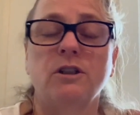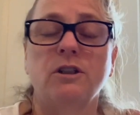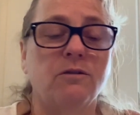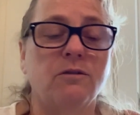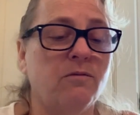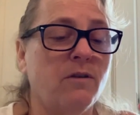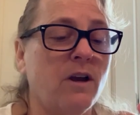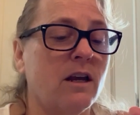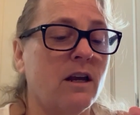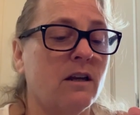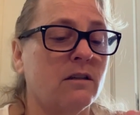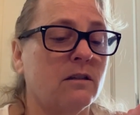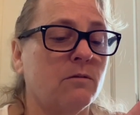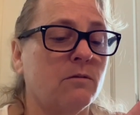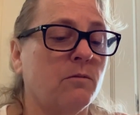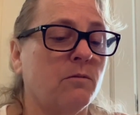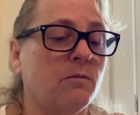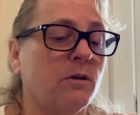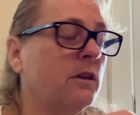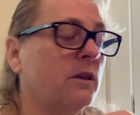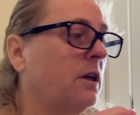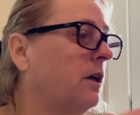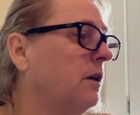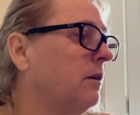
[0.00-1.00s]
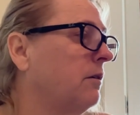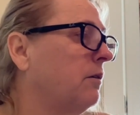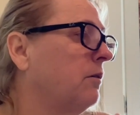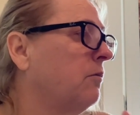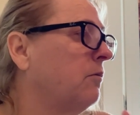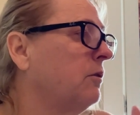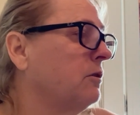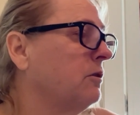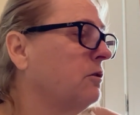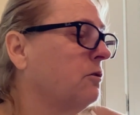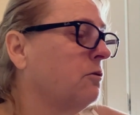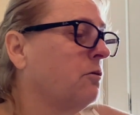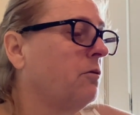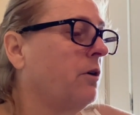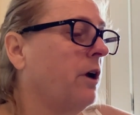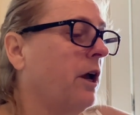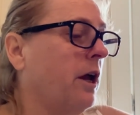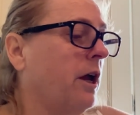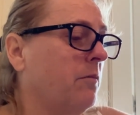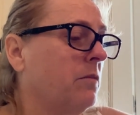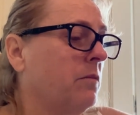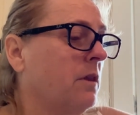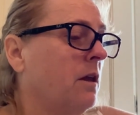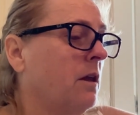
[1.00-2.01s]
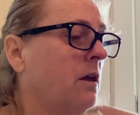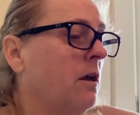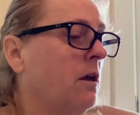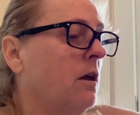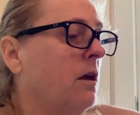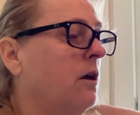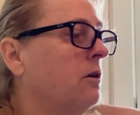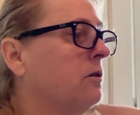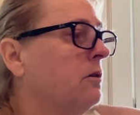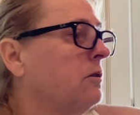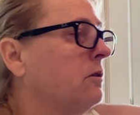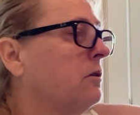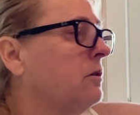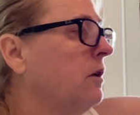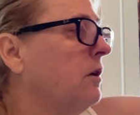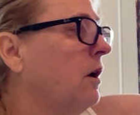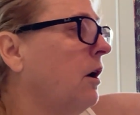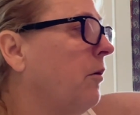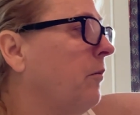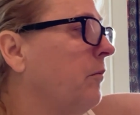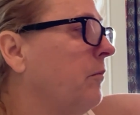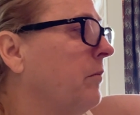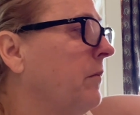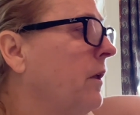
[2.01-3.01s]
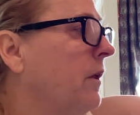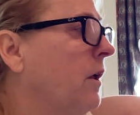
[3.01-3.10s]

your face with it. it works great. So